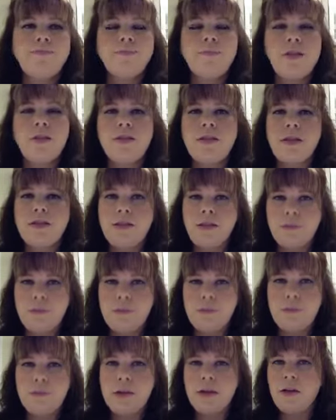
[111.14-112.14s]
just hasn't
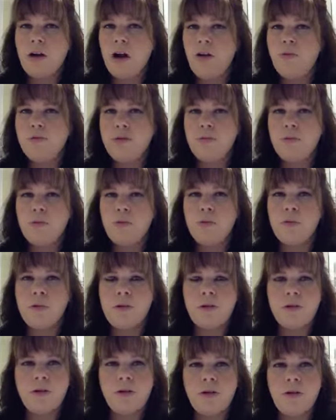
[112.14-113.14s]
been comfortable
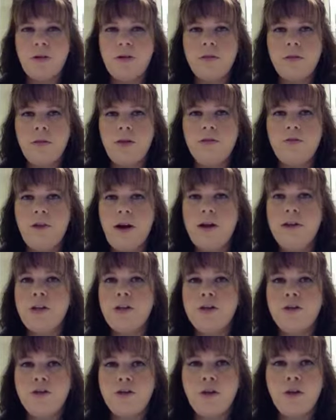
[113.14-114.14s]
with the you know finding
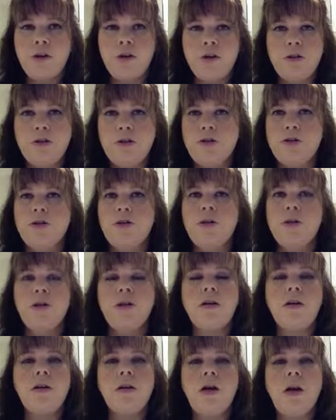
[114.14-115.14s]
a church or
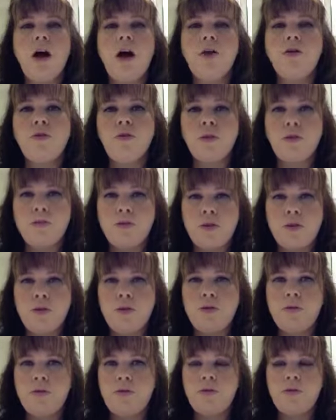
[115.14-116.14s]
a group
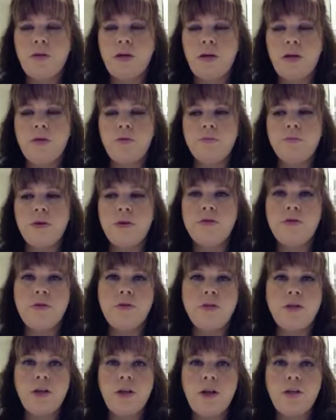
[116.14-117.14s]
to um,
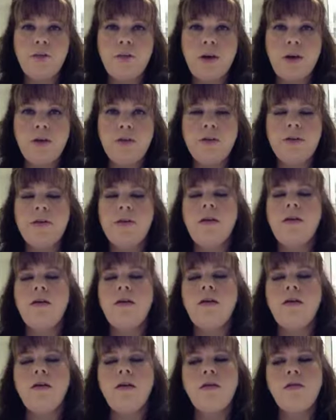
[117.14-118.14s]
associate with
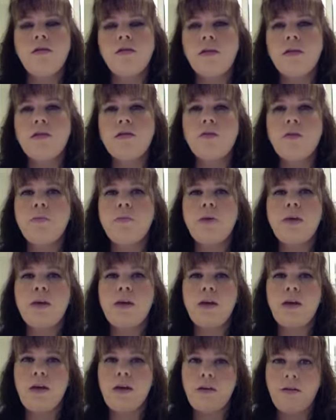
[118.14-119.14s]
this would
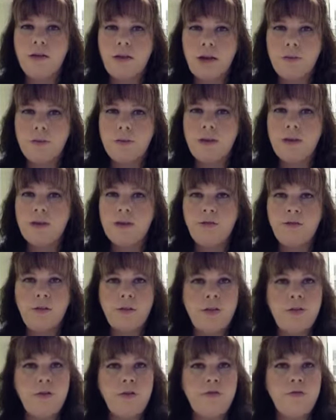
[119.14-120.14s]
be a great place for
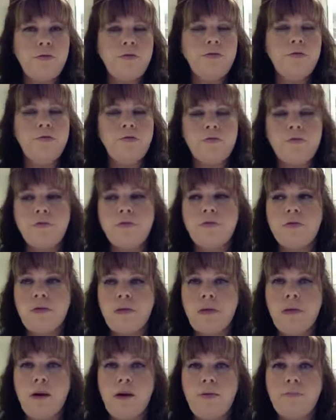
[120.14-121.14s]
you to
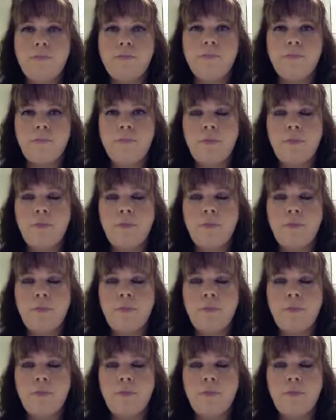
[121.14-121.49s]
come.